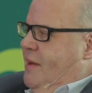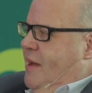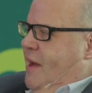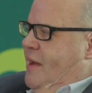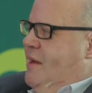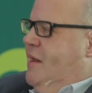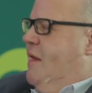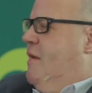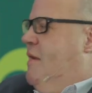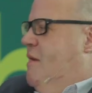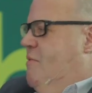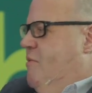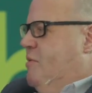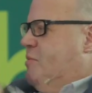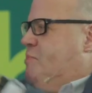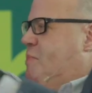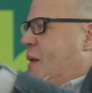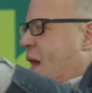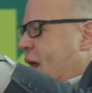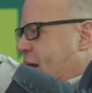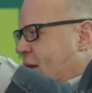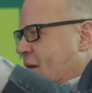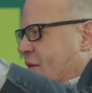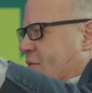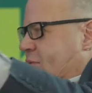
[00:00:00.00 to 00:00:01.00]
And he was
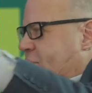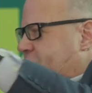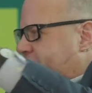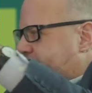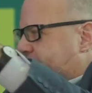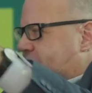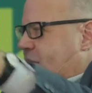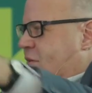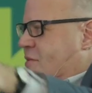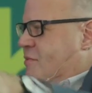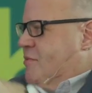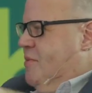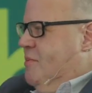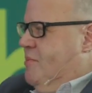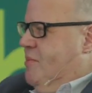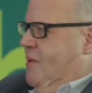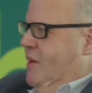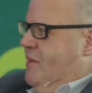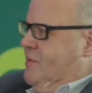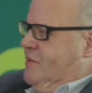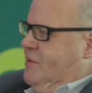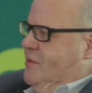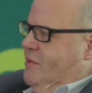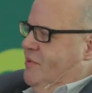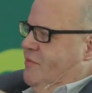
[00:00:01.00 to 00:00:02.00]
banning journalists from
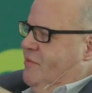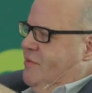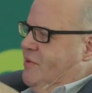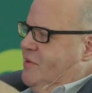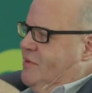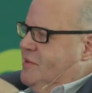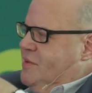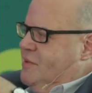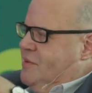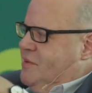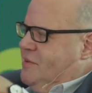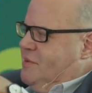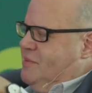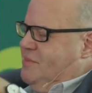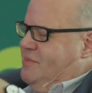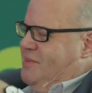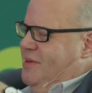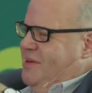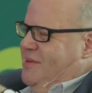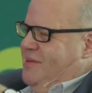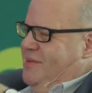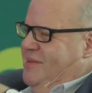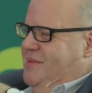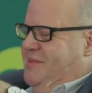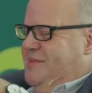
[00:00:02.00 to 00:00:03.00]
press conferences,
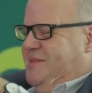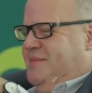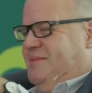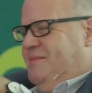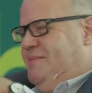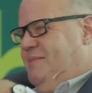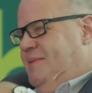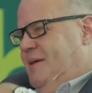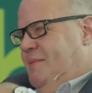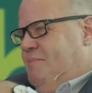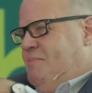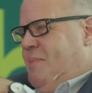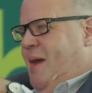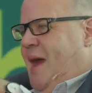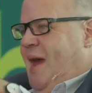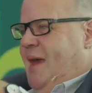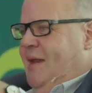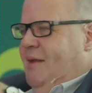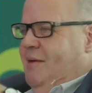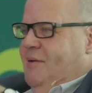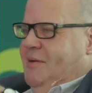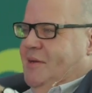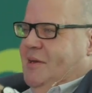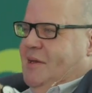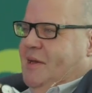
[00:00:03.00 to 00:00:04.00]
which is a
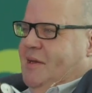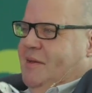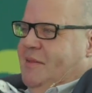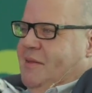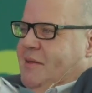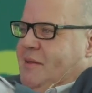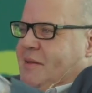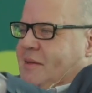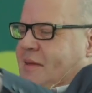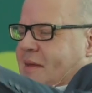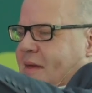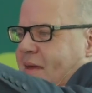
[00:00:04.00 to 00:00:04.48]
bad look, I think.